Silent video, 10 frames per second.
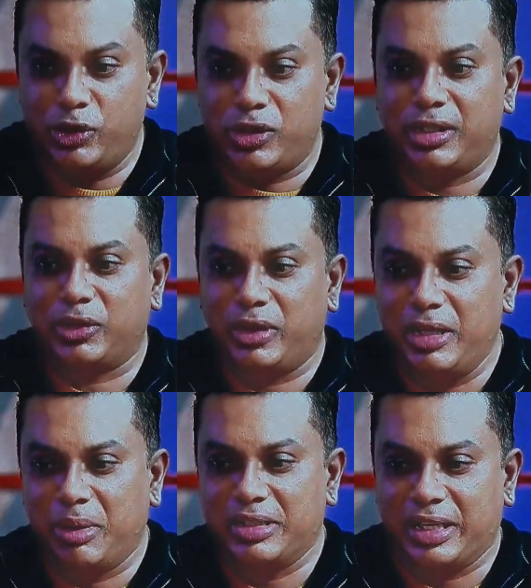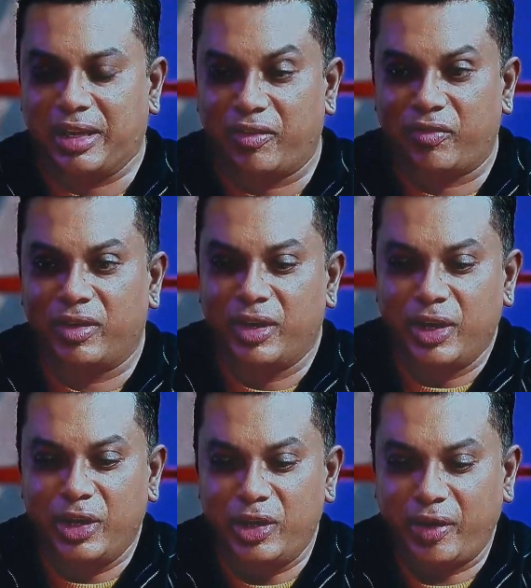using that to heal myself,
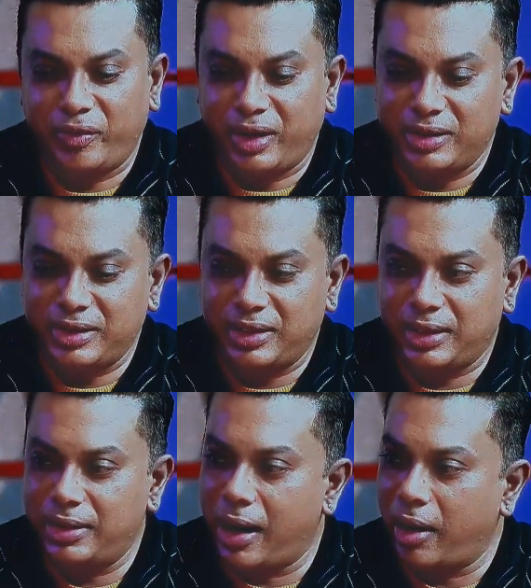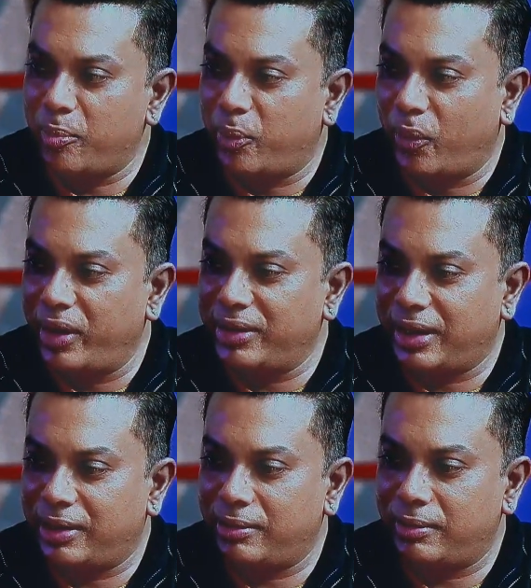you have to understand the dark point
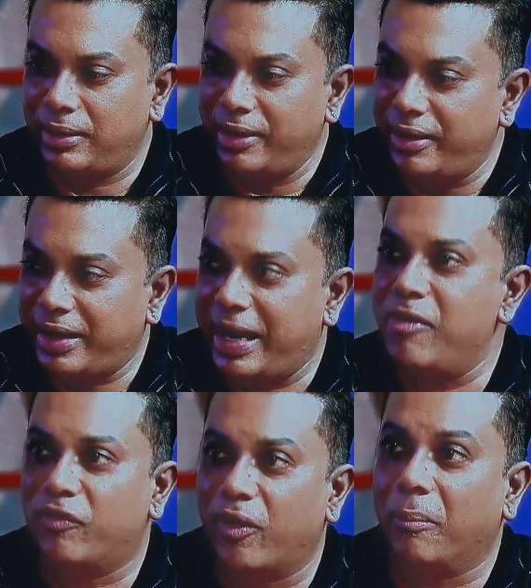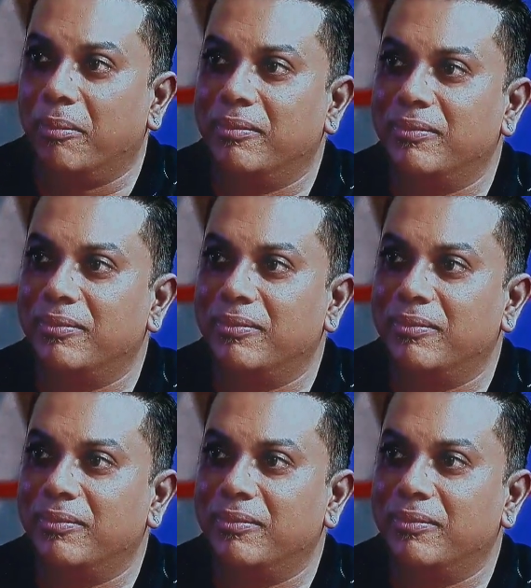that lyric came from.